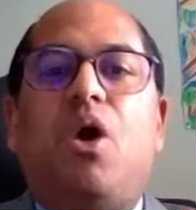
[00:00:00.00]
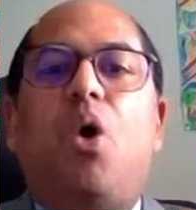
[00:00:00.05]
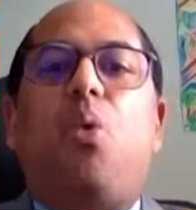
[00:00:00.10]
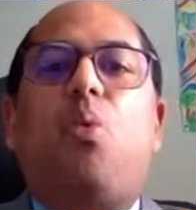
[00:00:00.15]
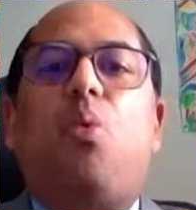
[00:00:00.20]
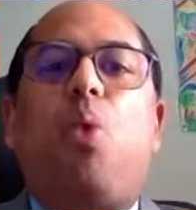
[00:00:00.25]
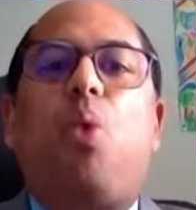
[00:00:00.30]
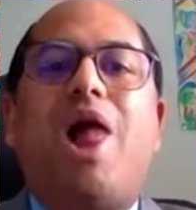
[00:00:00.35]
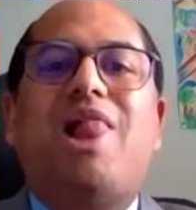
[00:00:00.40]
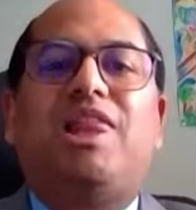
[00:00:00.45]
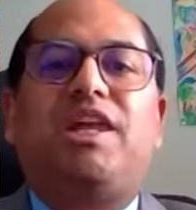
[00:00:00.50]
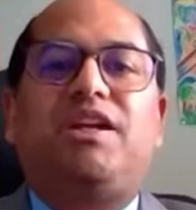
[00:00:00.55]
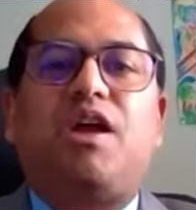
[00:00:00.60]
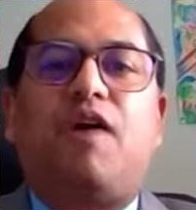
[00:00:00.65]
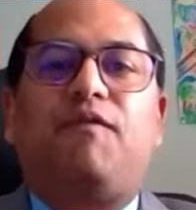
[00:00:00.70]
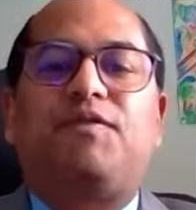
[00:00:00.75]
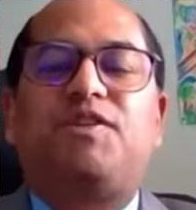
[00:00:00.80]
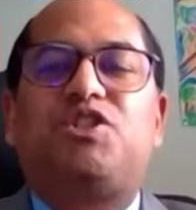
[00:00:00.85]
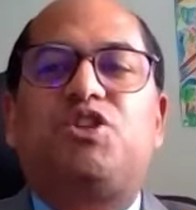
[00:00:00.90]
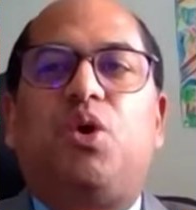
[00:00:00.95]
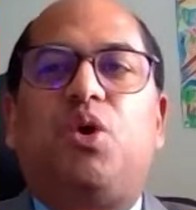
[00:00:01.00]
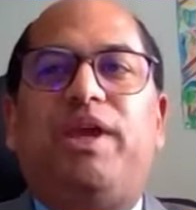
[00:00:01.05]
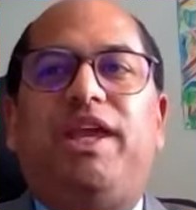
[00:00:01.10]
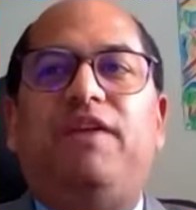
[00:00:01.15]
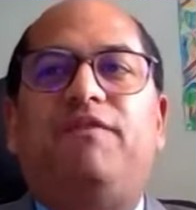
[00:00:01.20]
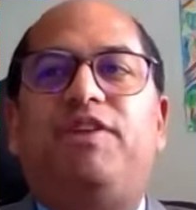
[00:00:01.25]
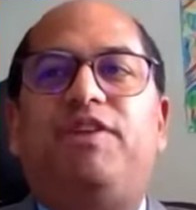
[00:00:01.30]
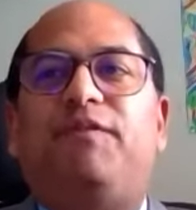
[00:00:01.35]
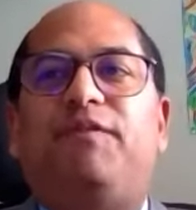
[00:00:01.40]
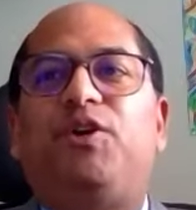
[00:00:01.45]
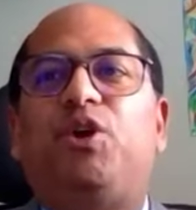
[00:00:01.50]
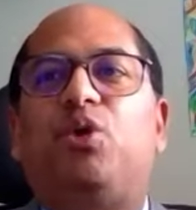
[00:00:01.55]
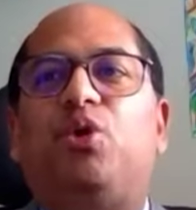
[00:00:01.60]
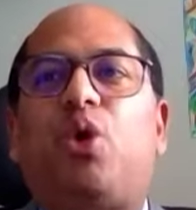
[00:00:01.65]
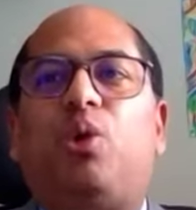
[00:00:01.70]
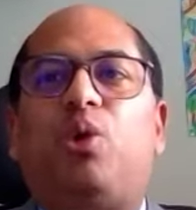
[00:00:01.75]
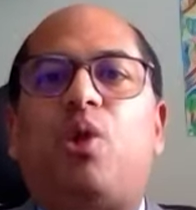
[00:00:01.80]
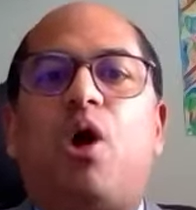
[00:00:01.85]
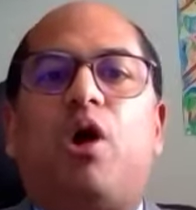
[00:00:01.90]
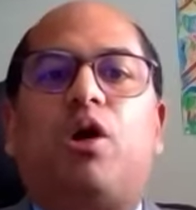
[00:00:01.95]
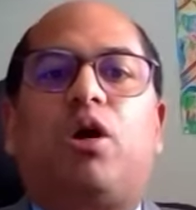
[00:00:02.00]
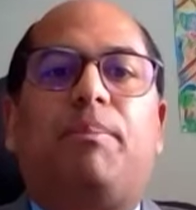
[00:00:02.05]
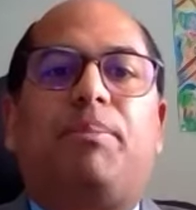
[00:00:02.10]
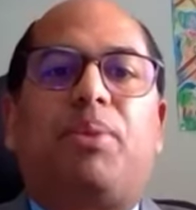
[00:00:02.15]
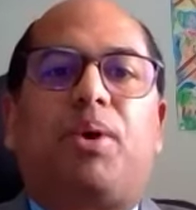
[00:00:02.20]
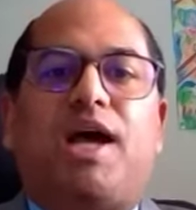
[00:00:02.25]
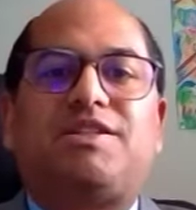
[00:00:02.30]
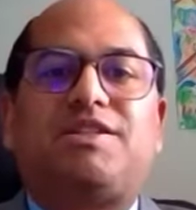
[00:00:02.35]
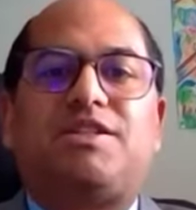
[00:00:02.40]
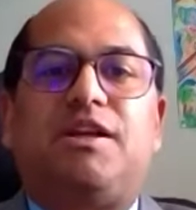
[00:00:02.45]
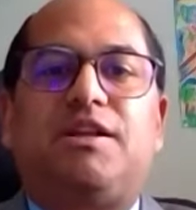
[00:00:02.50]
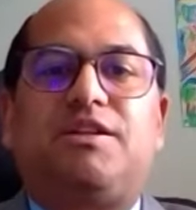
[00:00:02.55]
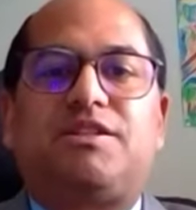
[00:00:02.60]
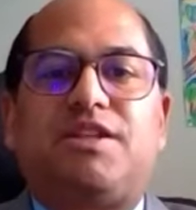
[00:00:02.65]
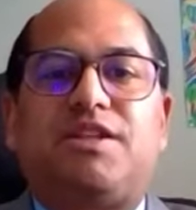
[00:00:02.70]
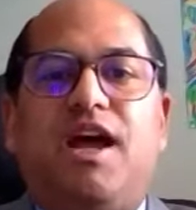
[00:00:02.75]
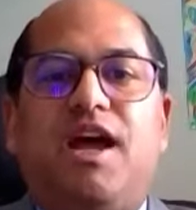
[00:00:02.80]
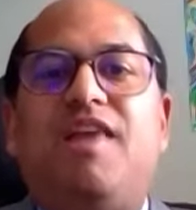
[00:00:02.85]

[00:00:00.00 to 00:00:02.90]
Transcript: well enough so even if you're no longer present,